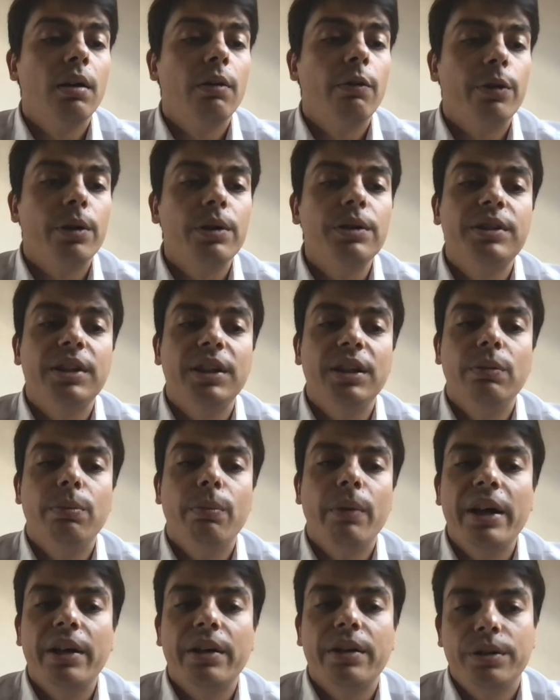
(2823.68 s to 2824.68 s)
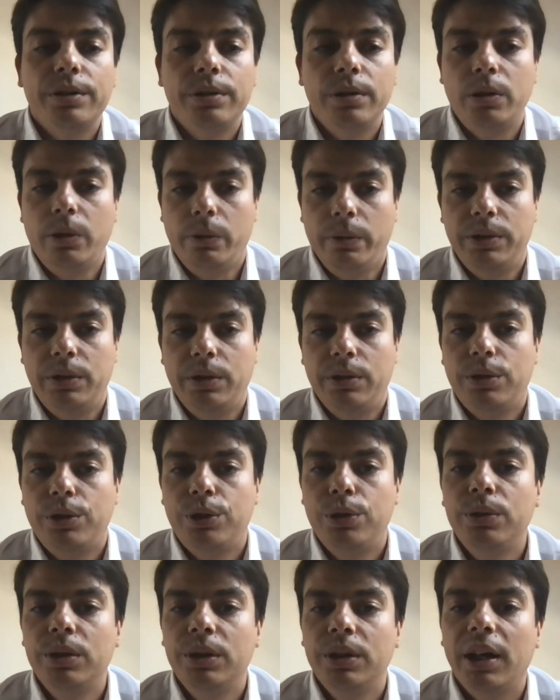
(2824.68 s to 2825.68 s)
Front-end microservices
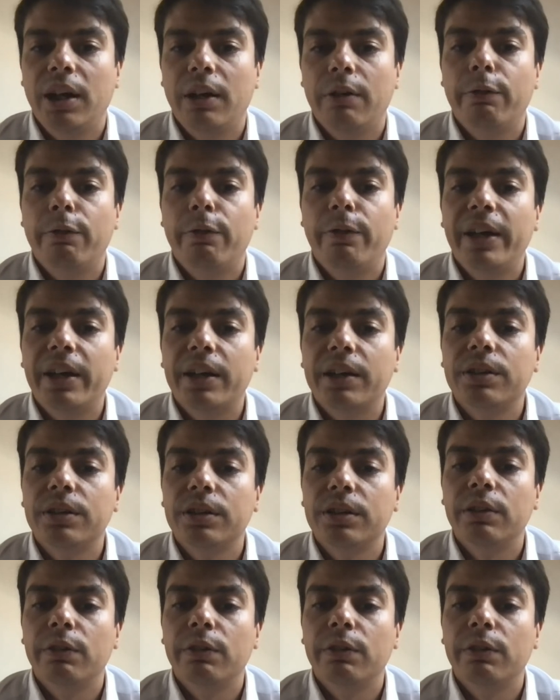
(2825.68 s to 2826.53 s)
shouldn't affect